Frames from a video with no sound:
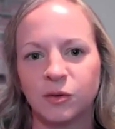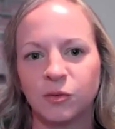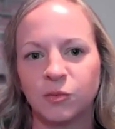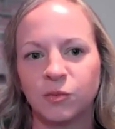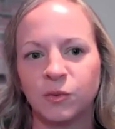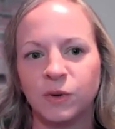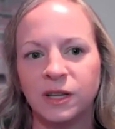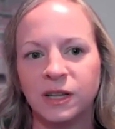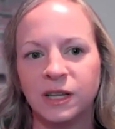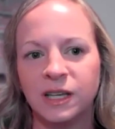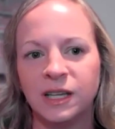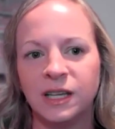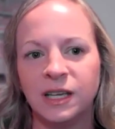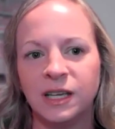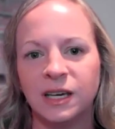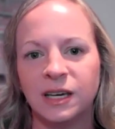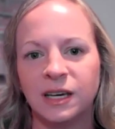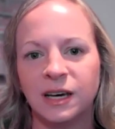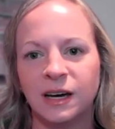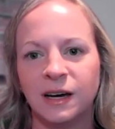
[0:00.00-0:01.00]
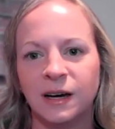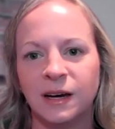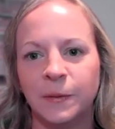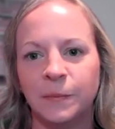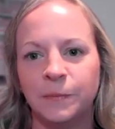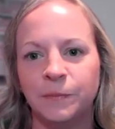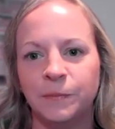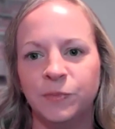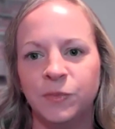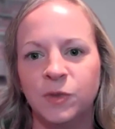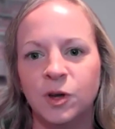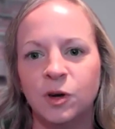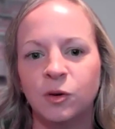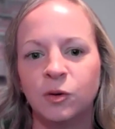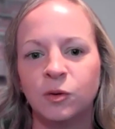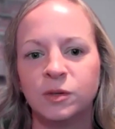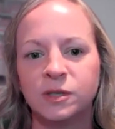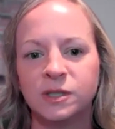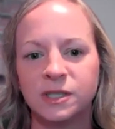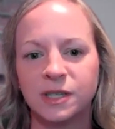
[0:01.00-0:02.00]
really
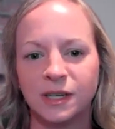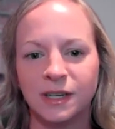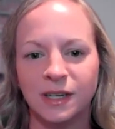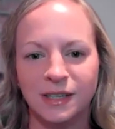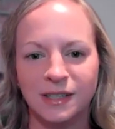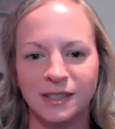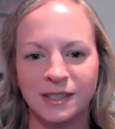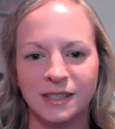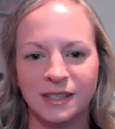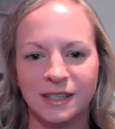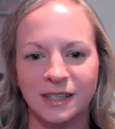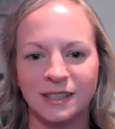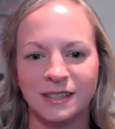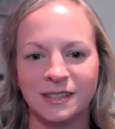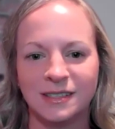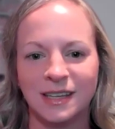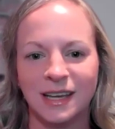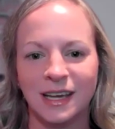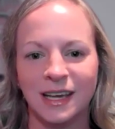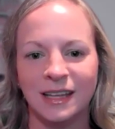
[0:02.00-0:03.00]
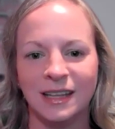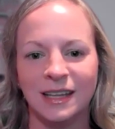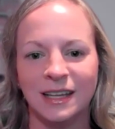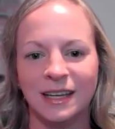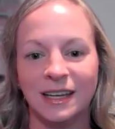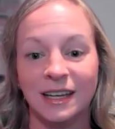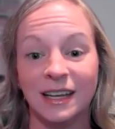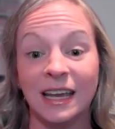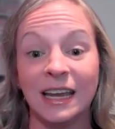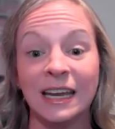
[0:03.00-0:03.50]
no studies that say that